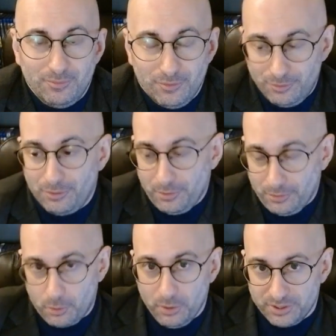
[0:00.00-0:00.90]
throughout the
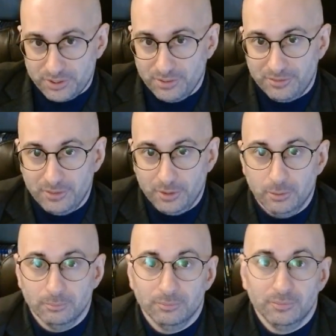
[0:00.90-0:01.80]
course of the
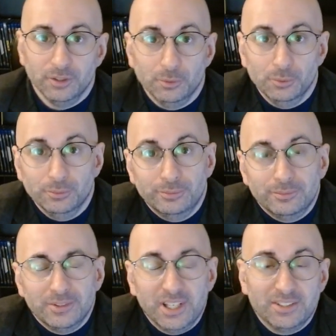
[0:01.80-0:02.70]
film, you
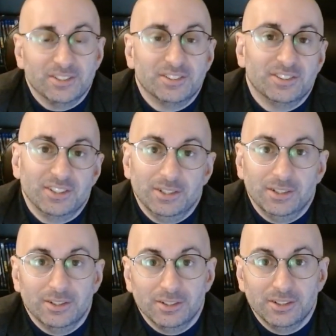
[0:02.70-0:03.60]
get to
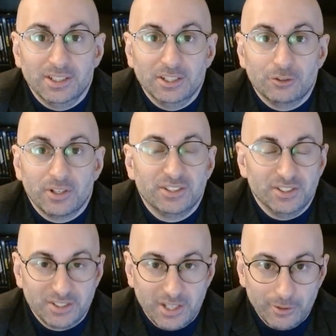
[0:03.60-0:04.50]
see Lee
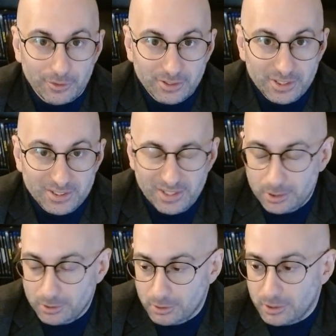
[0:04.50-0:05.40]
Tracy's character, Lee
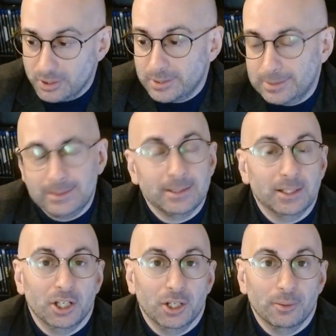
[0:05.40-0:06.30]
Taylor,
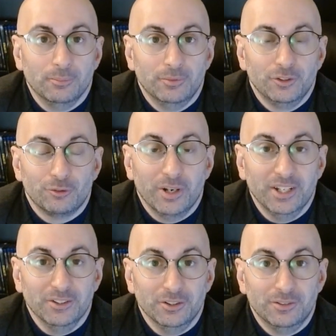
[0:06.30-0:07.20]

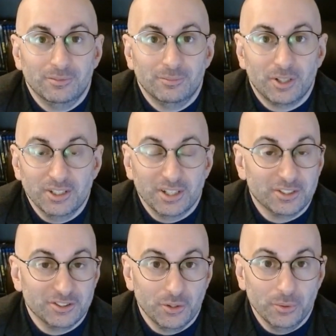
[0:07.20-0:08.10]
trying to conduct
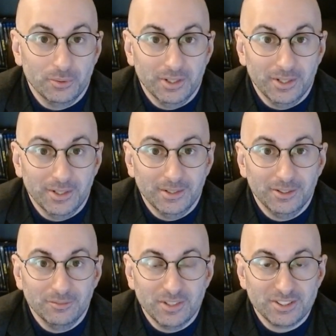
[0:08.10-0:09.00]
his own
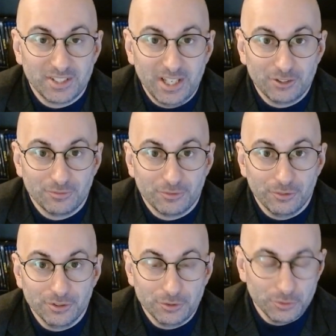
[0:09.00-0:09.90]
investigation for
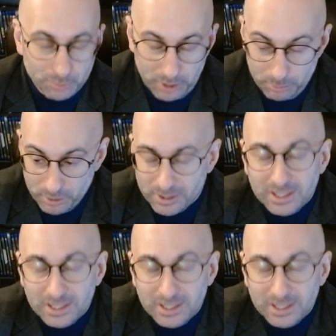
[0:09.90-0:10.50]
his newspaper,